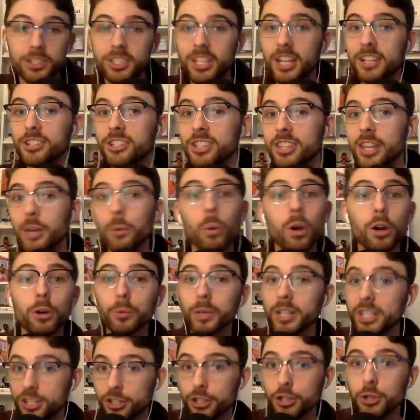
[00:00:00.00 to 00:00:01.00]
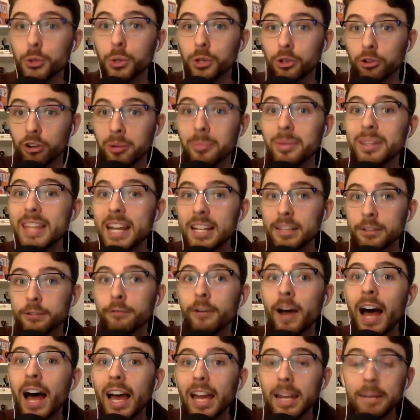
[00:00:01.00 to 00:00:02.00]
extension. They want to reach a new agreement. That's
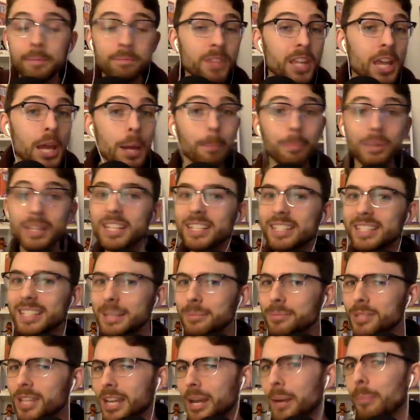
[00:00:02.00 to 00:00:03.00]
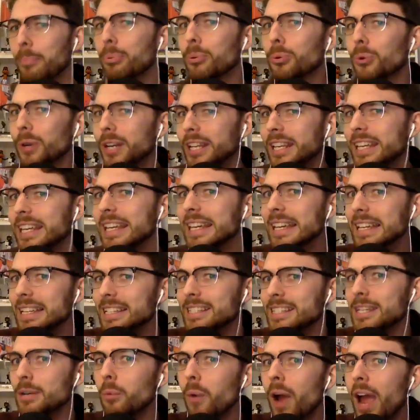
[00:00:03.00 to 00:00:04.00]
fine. But this seems like a pretty
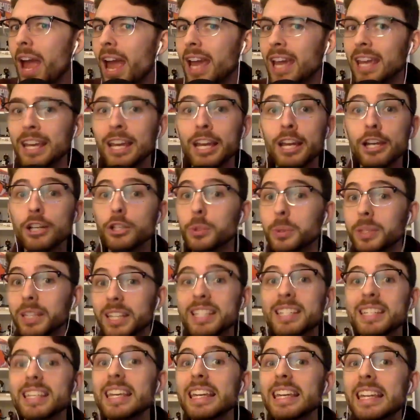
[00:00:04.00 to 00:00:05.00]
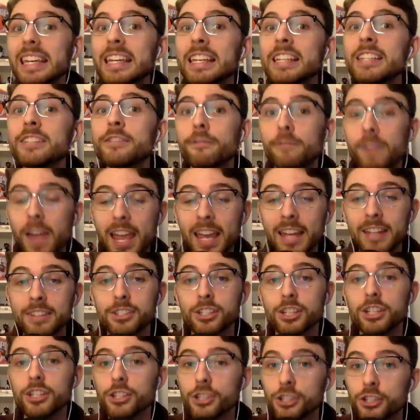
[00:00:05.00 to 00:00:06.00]
easy way to at least ease
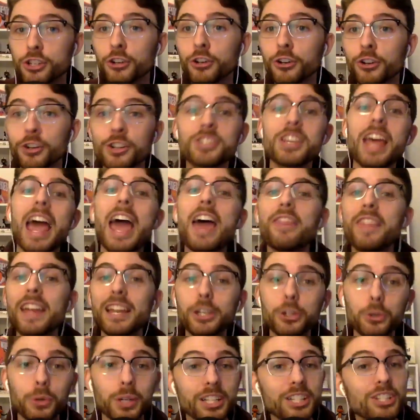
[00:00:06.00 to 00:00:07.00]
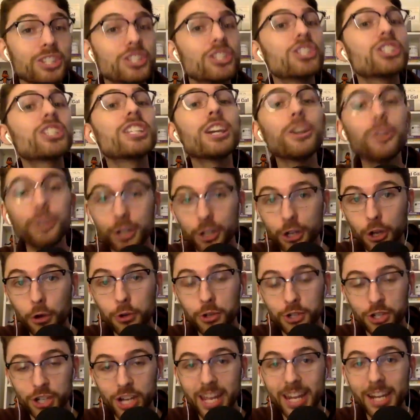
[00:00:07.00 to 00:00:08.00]
fans' concerns, and then you can still
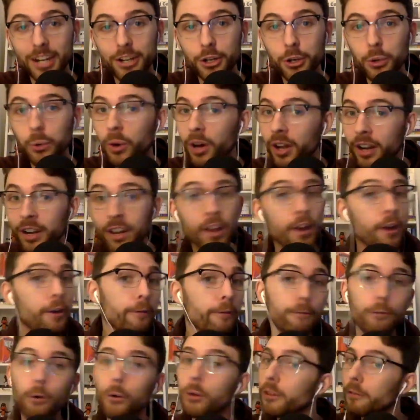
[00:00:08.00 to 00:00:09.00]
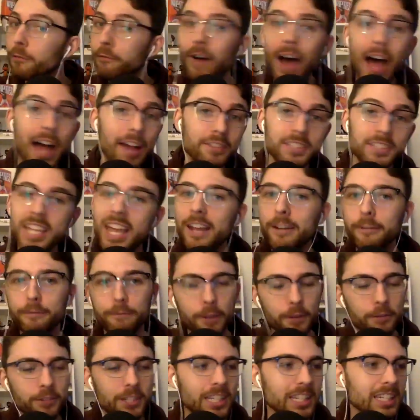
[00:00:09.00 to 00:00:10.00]
negotiate a new one for the 5, 10,
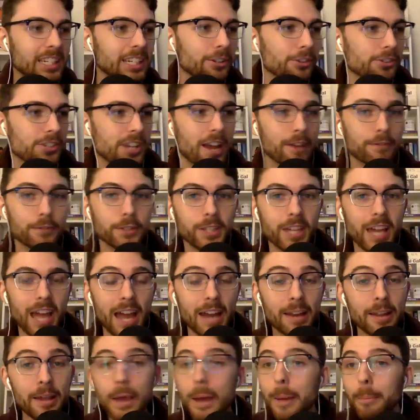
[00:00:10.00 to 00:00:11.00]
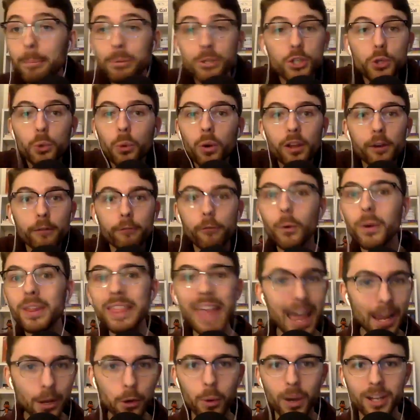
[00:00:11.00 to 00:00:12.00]
15 years after that. But you want to avoid
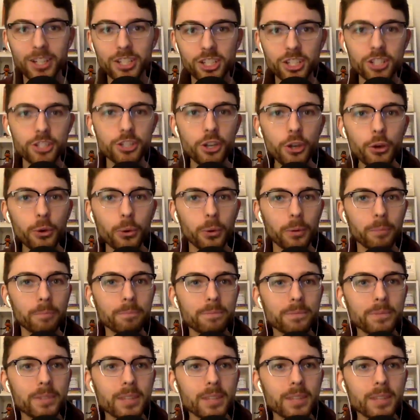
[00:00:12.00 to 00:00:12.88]
that question too